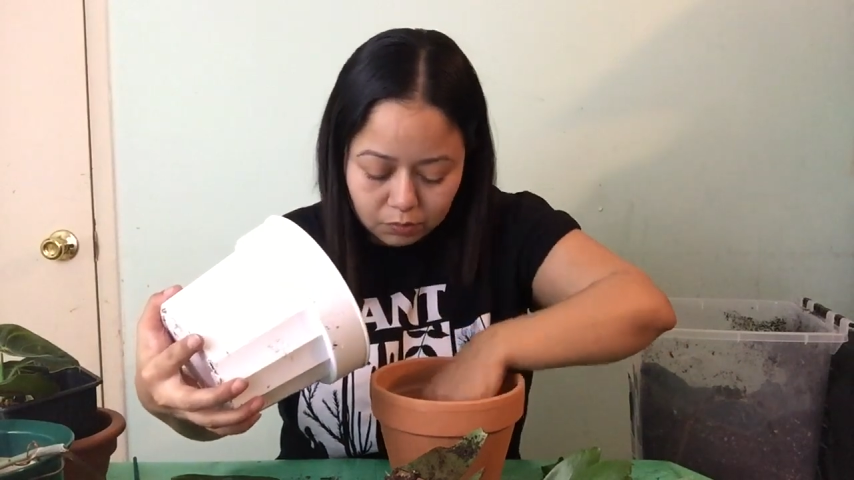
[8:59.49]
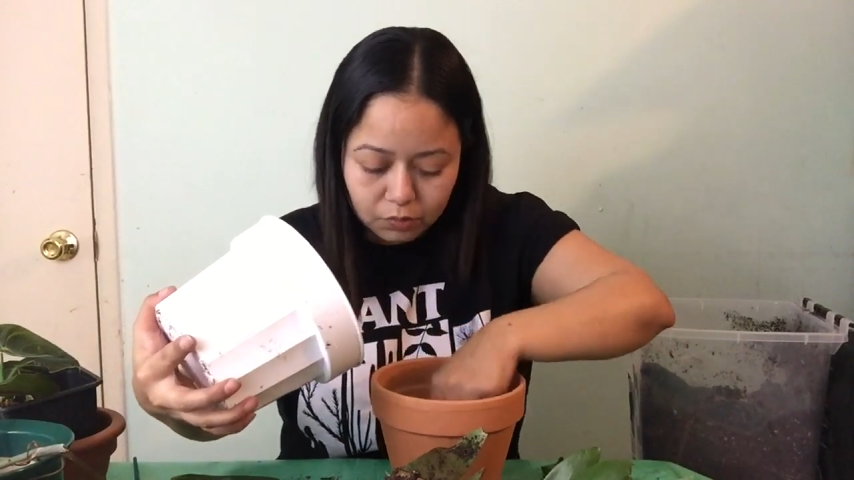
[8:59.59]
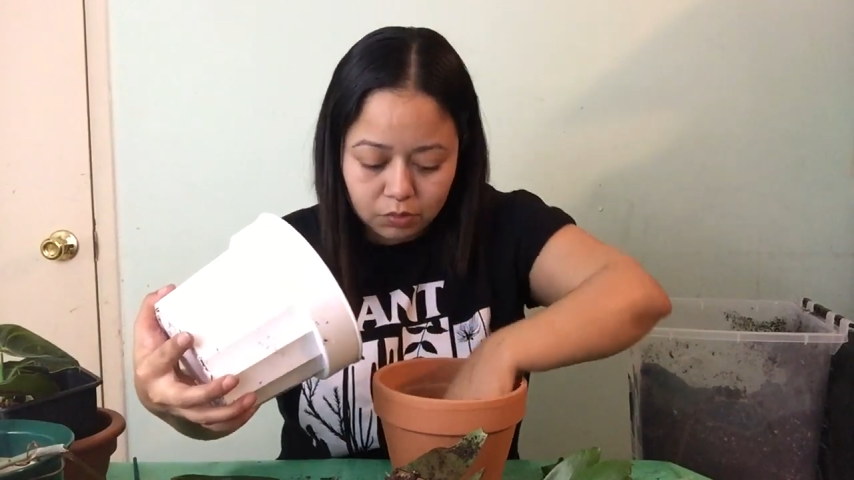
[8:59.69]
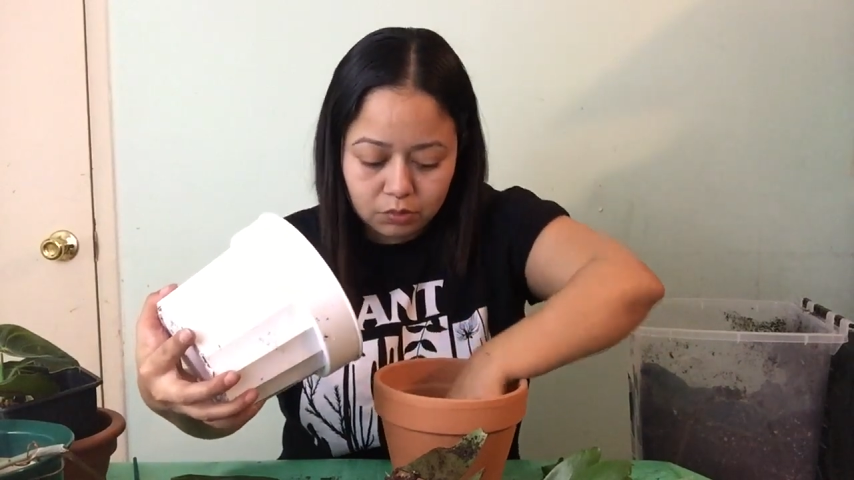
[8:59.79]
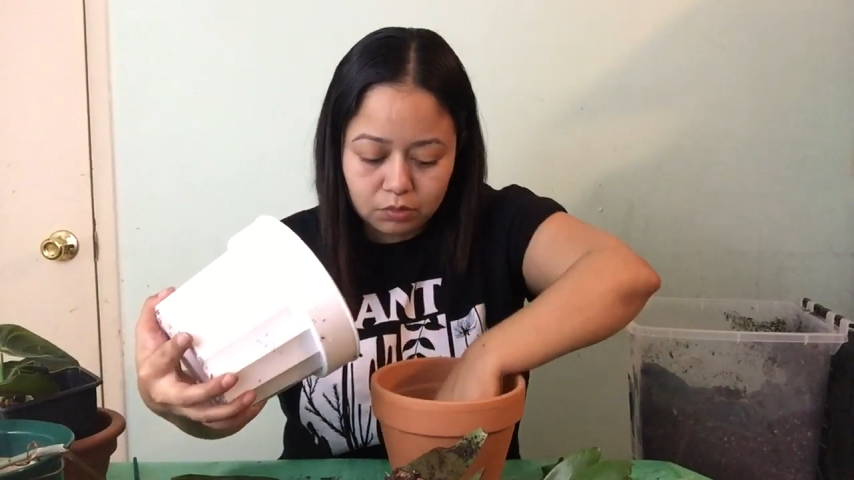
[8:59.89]

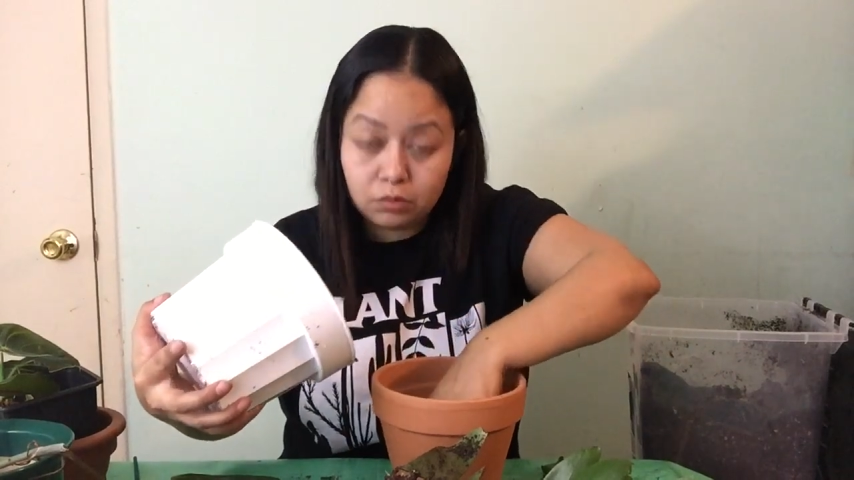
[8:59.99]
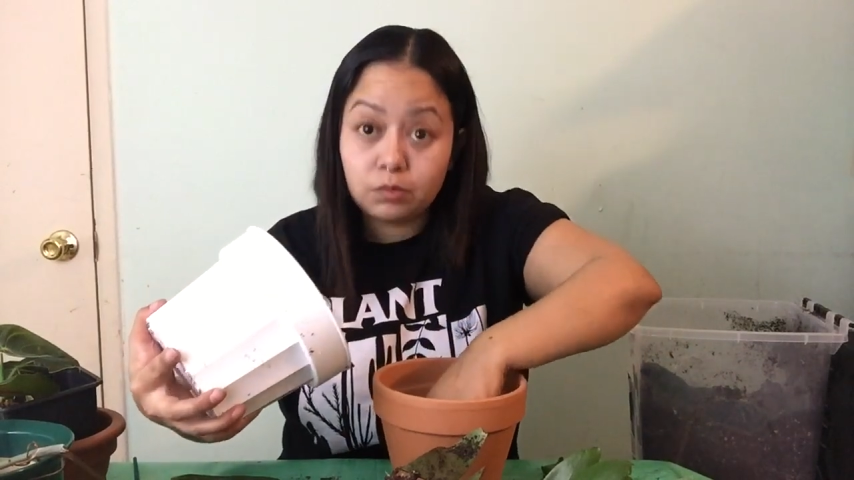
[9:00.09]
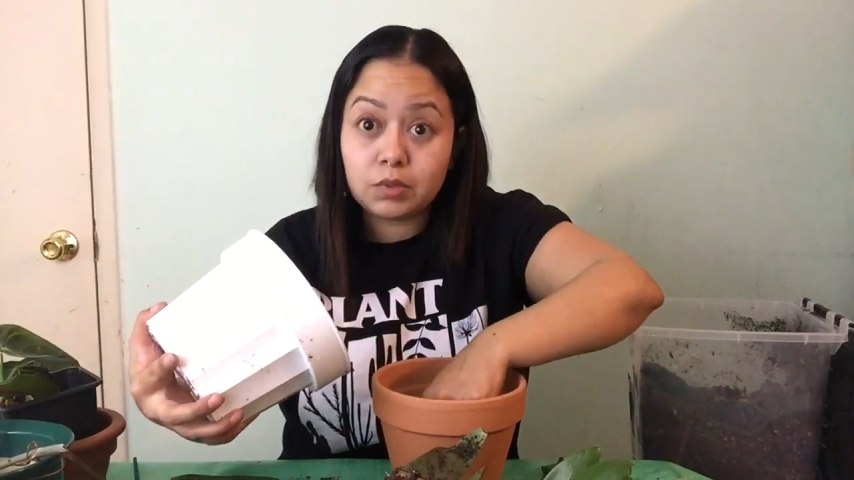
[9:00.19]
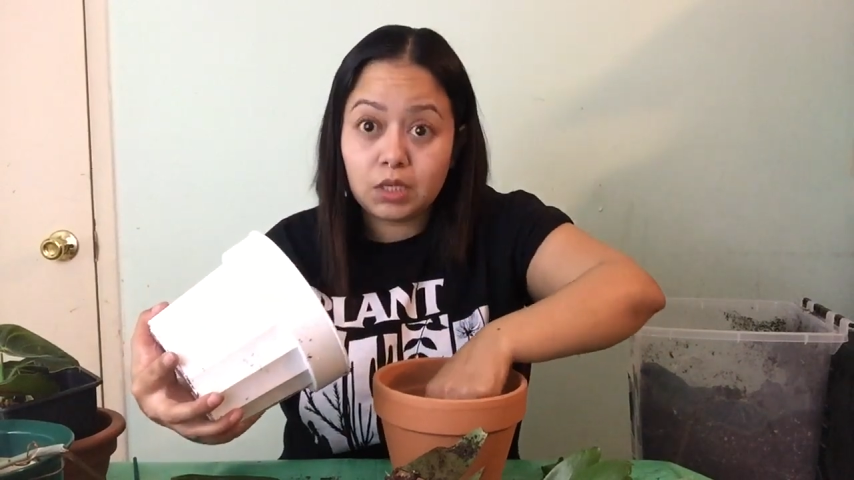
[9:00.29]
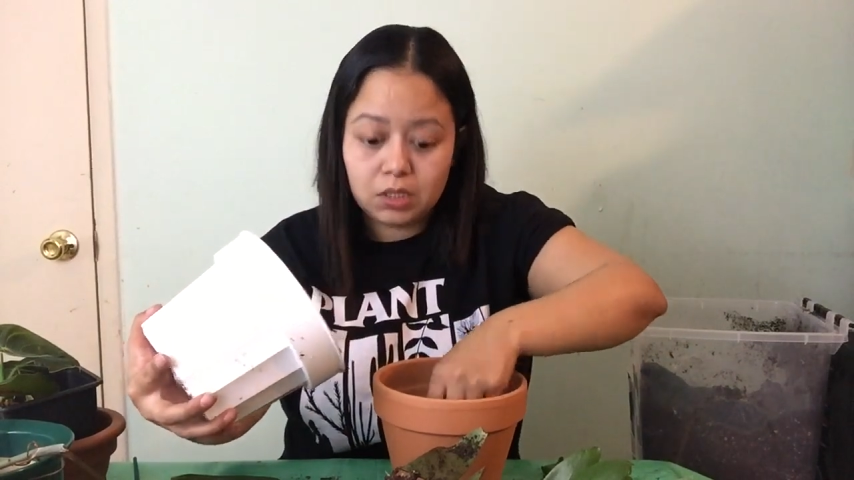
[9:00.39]
roots?
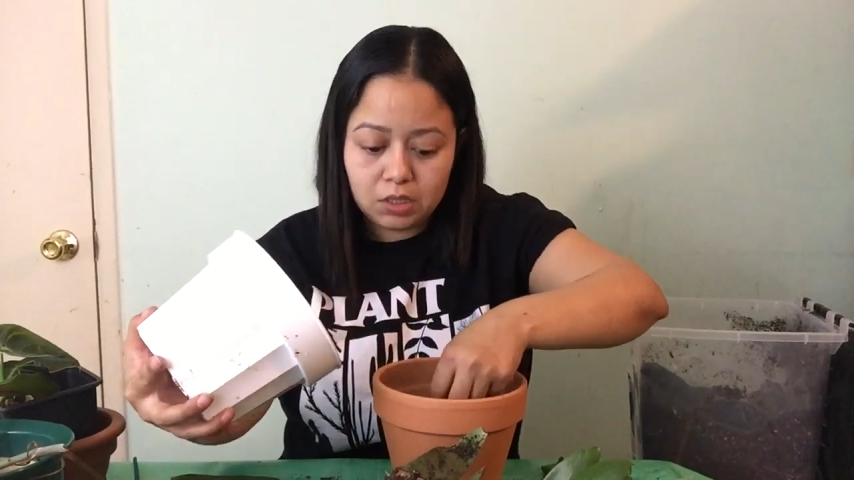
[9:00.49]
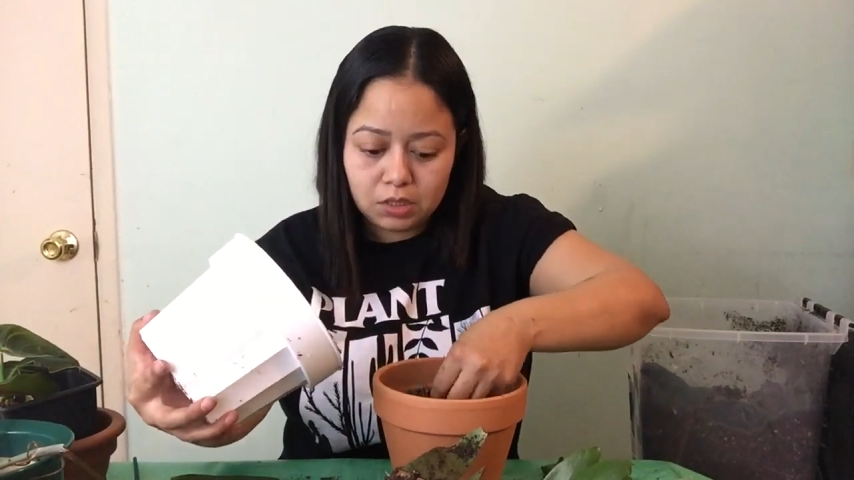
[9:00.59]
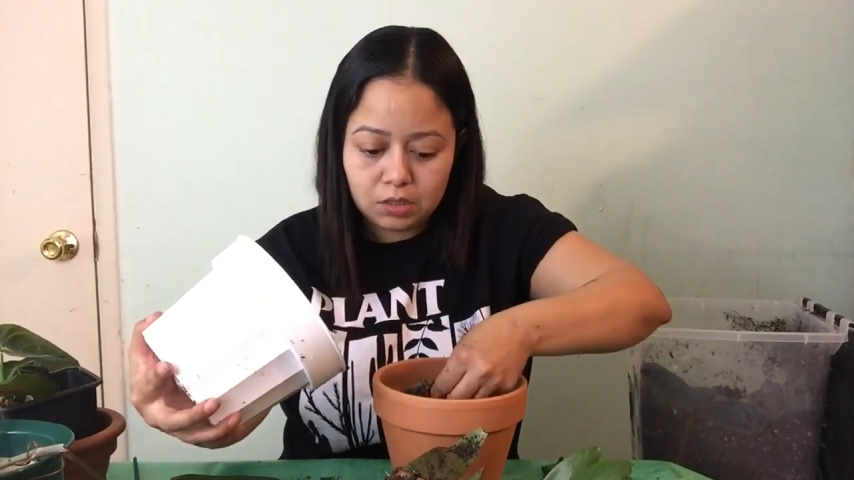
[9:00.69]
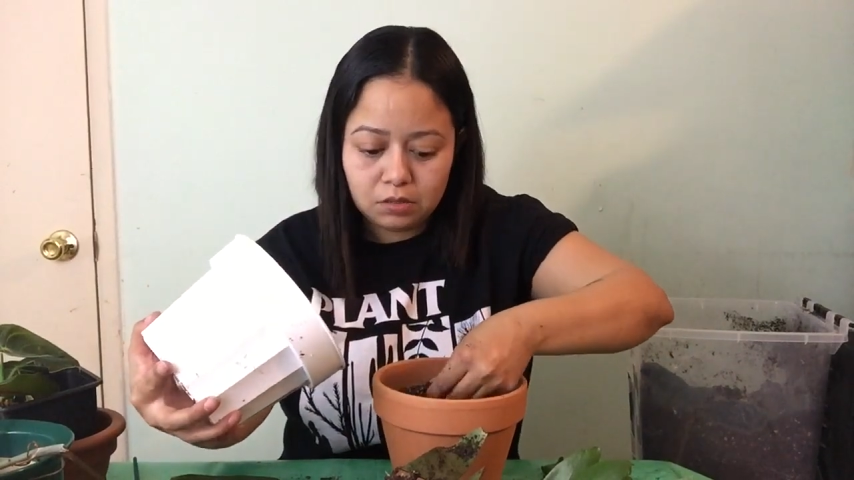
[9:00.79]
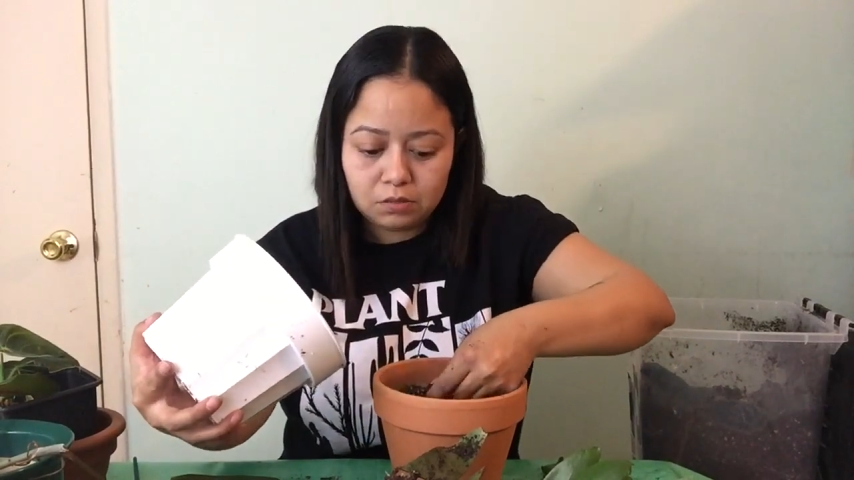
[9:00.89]
Oops, I did.